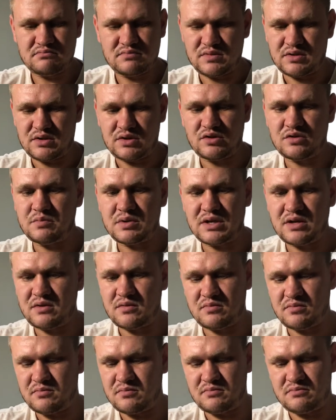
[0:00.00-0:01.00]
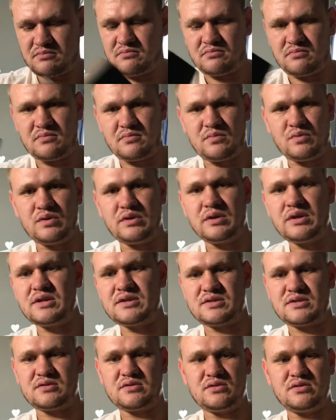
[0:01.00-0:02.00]
You'd be with
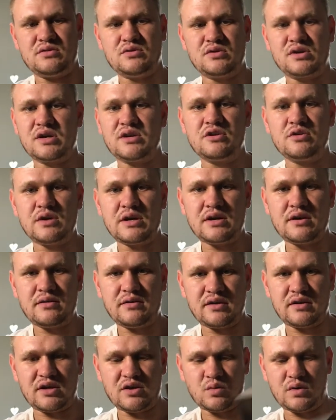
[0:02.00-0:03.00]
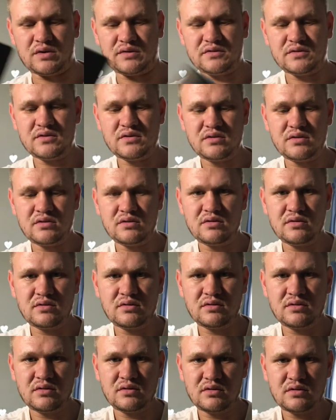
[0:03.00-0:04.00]
this, you can do anything you want.
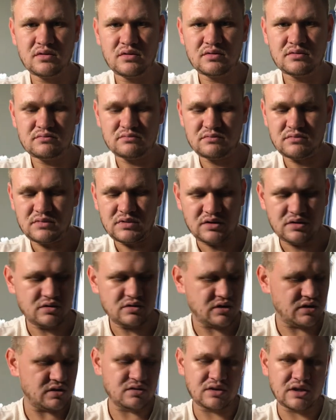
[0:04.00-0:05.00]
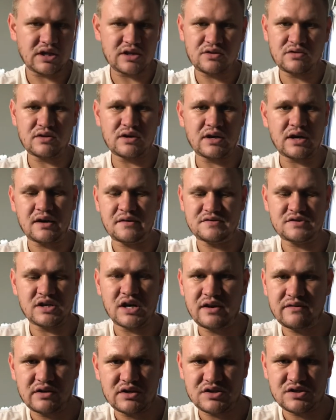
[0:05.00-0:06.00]
You can get your knife
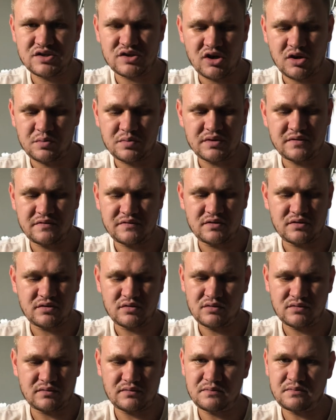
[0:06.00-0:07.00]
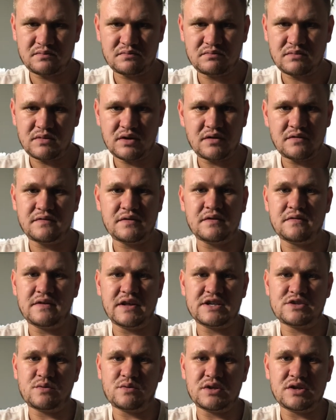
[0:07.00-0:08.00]
shaving sharp if
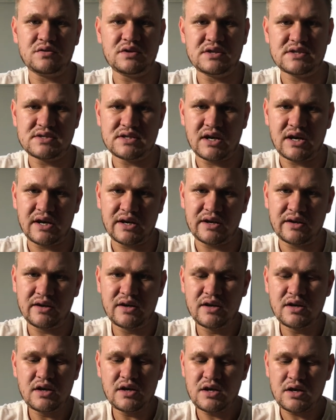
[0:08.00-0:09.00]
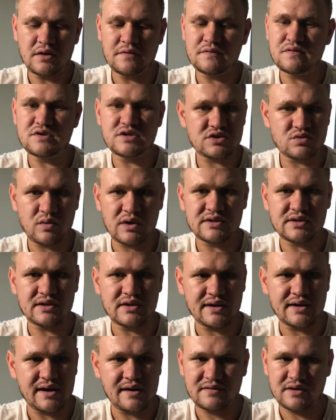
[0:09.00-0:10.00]
that's what you desire. If you just want a
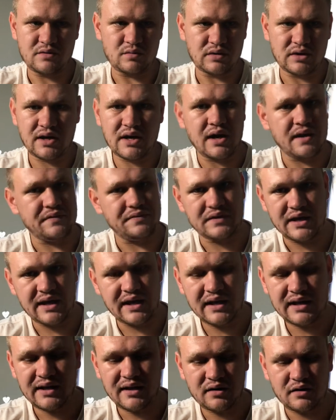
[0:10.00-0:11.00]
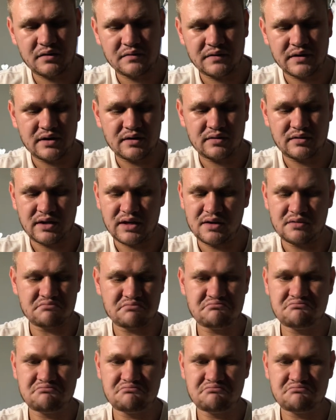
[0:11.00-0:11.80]
knife that will cut the hell out of anything,